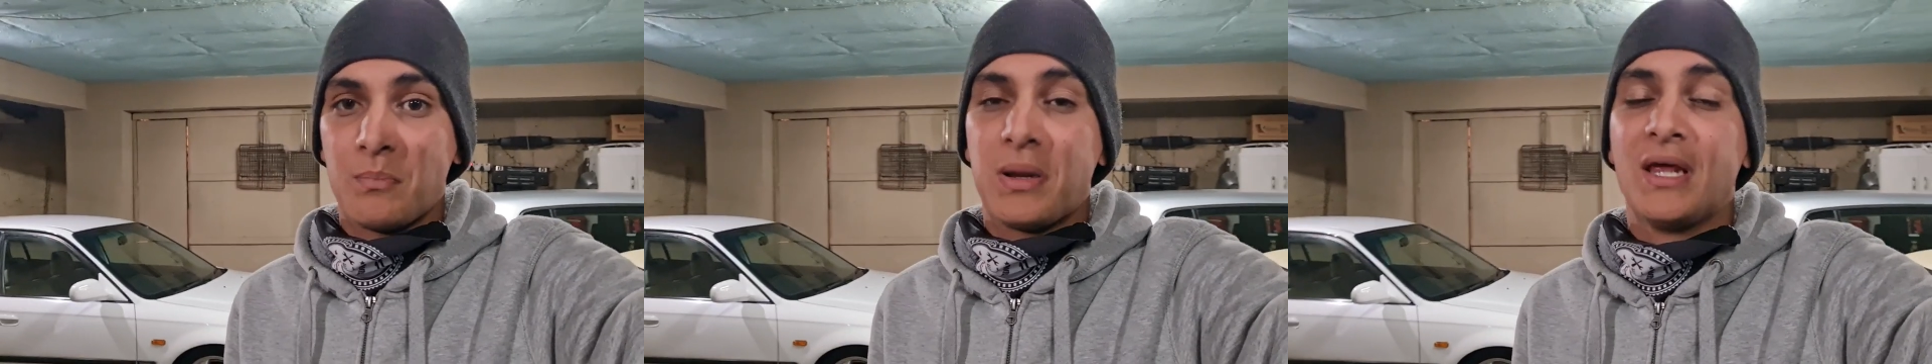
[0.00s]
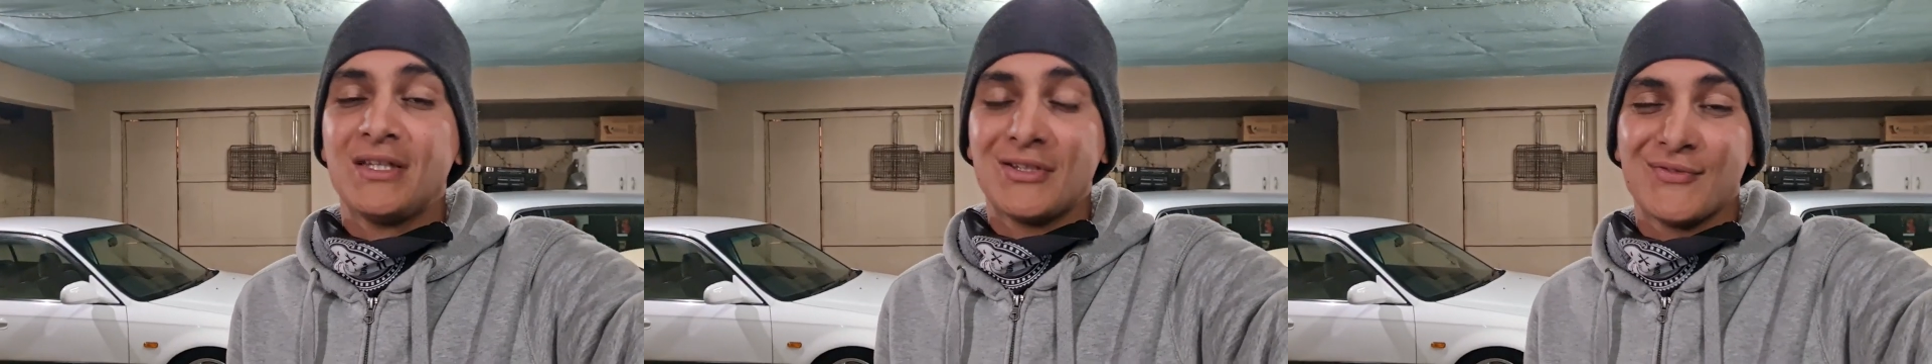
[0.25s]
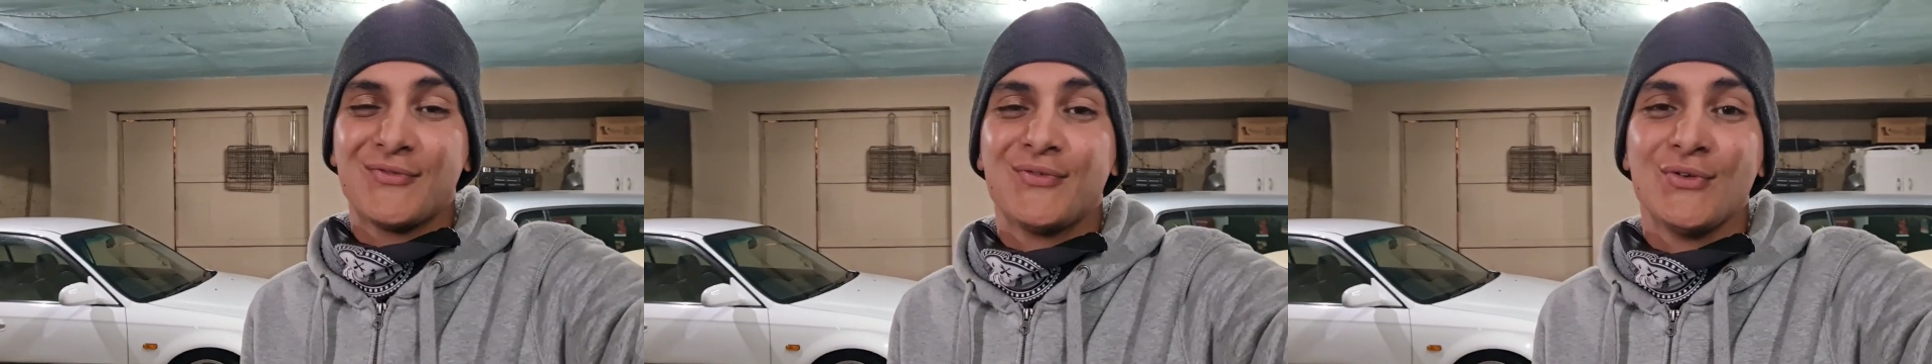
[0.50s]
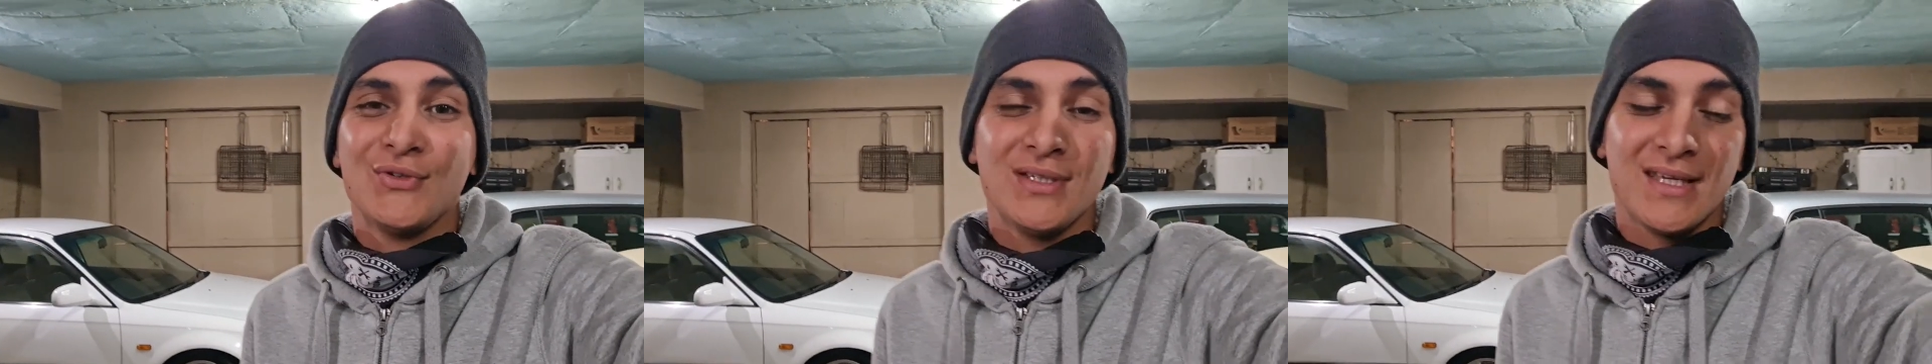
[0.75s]
plate of
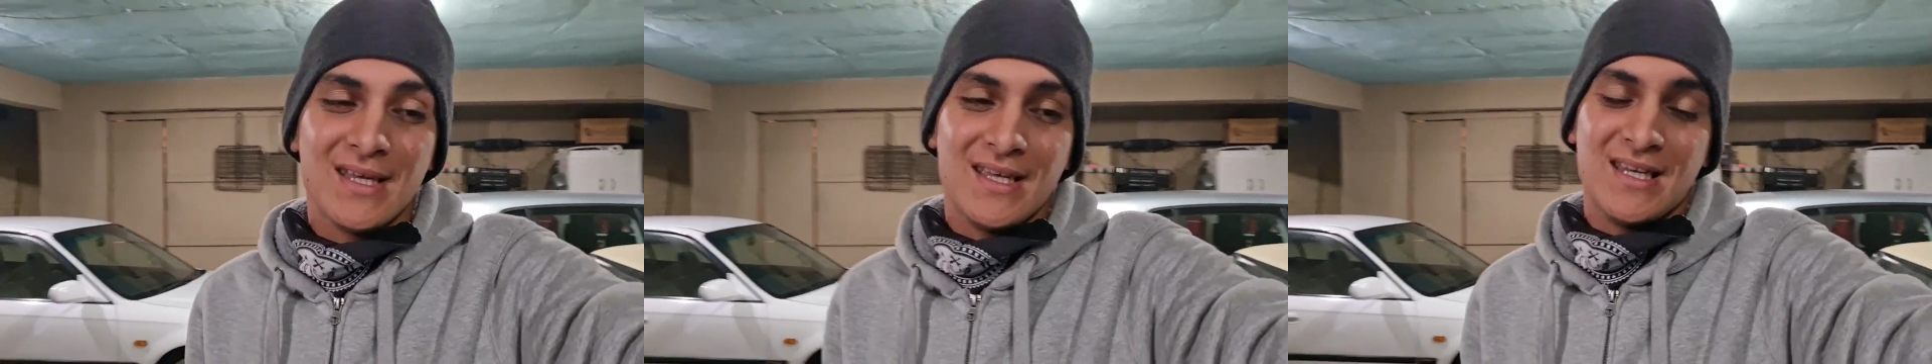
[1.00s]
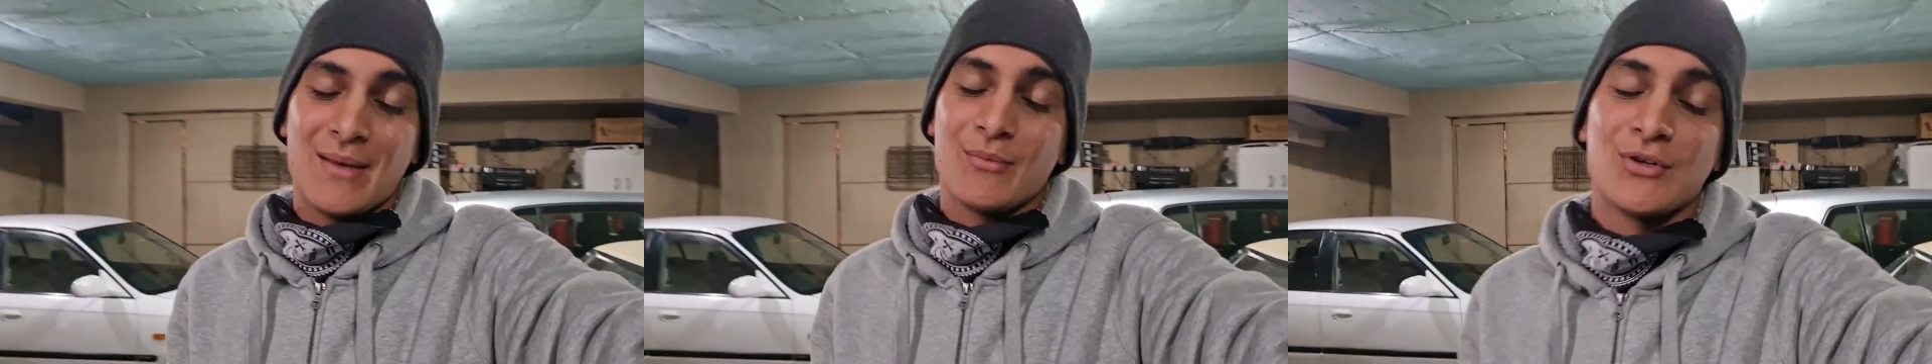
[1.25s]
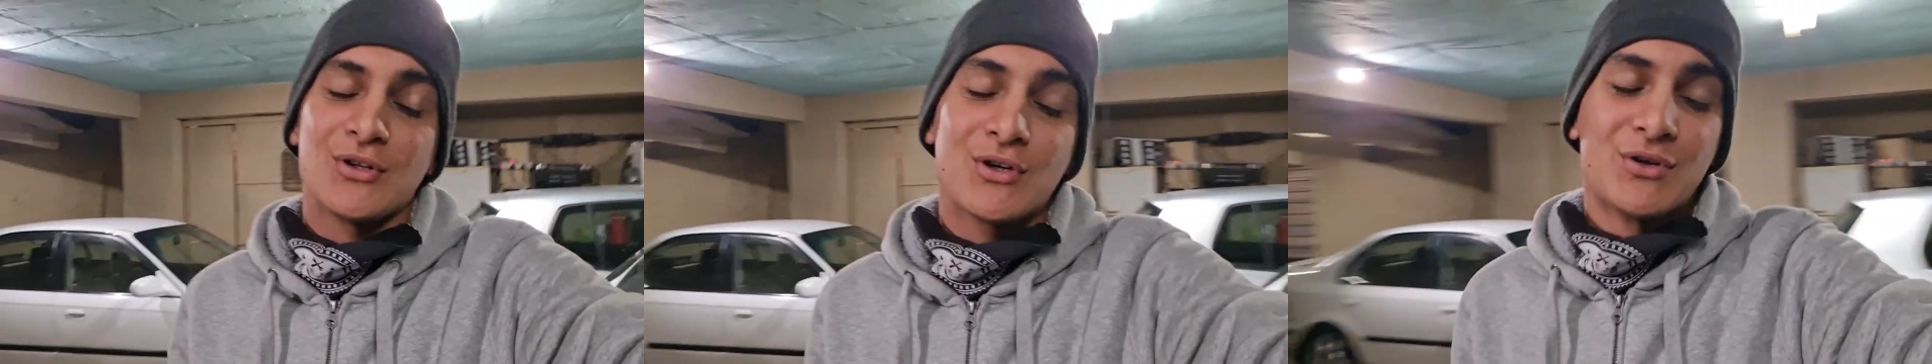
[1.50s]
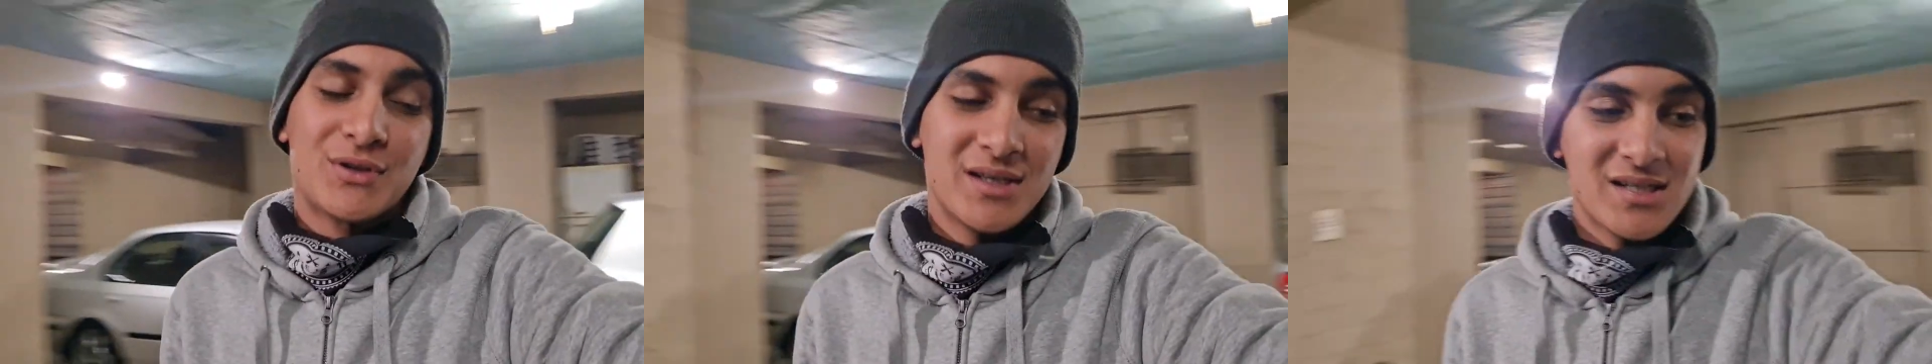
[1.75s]
food and I'm gonna
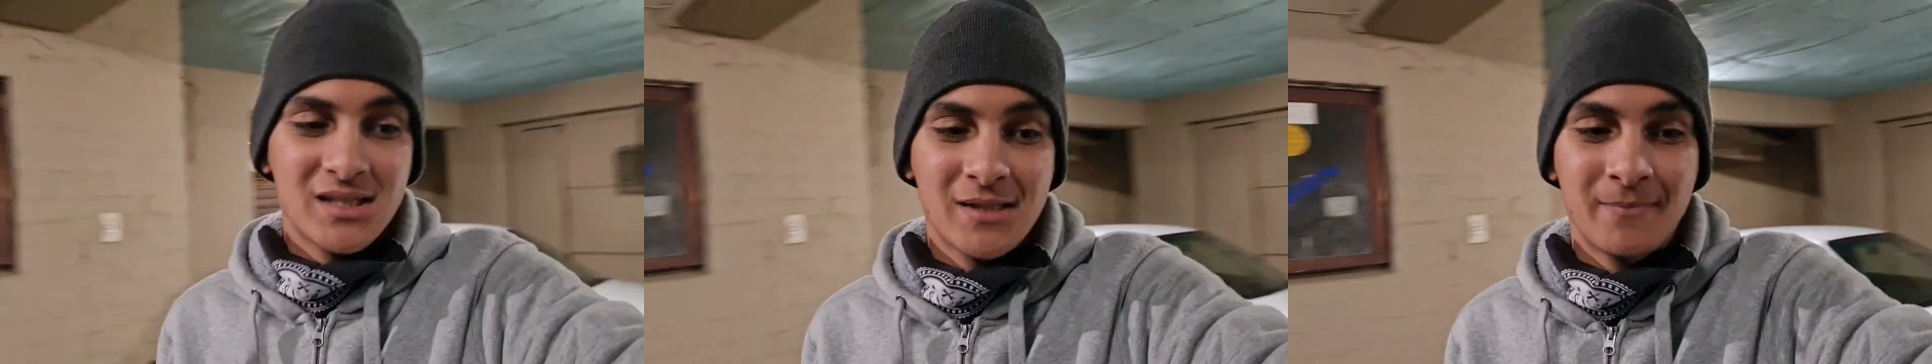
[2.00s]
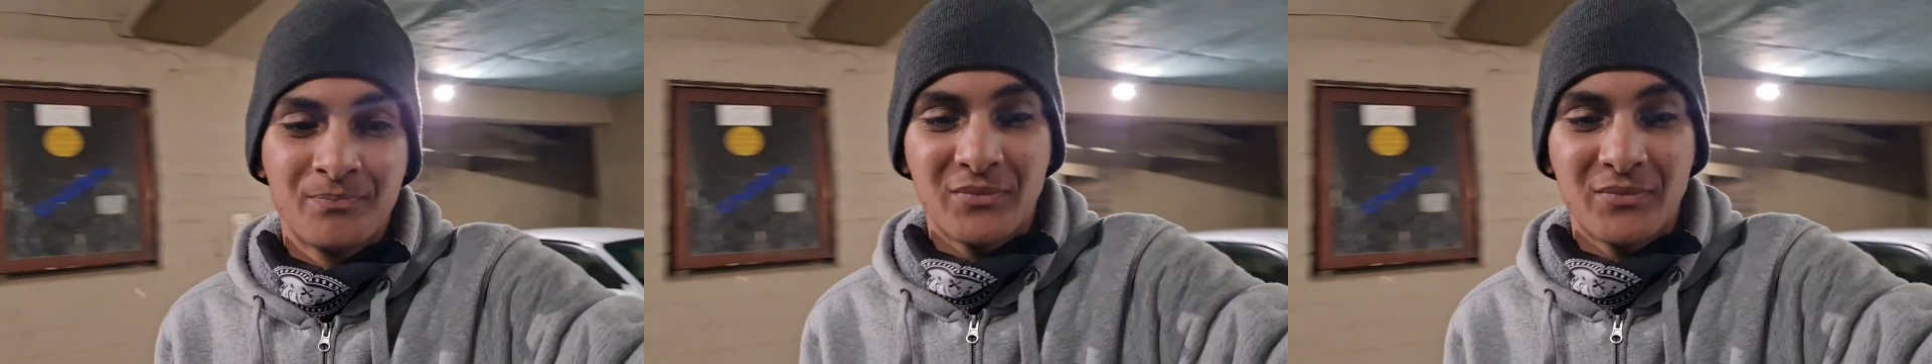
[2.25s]
go rest